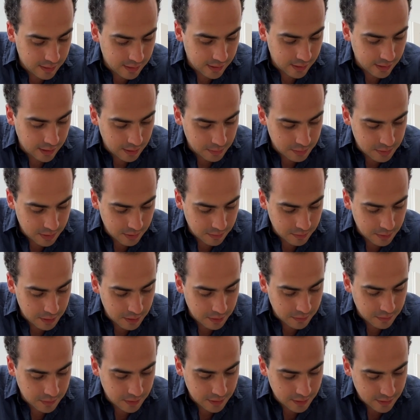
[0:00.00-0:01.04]
It gives a bit
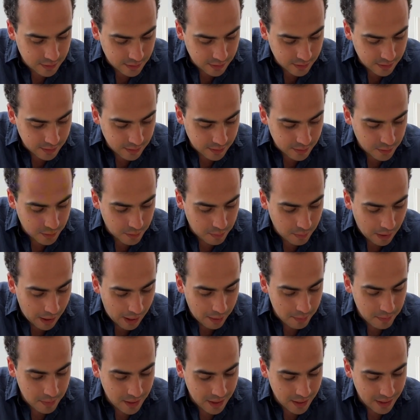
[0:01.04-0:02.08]
of this
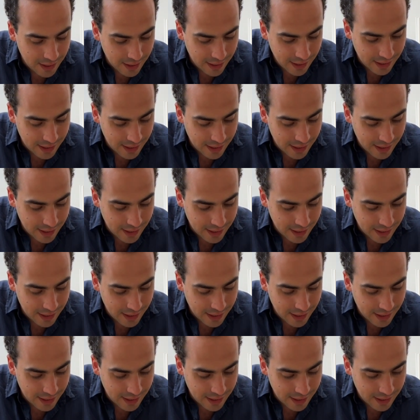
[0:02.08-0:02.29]
umami,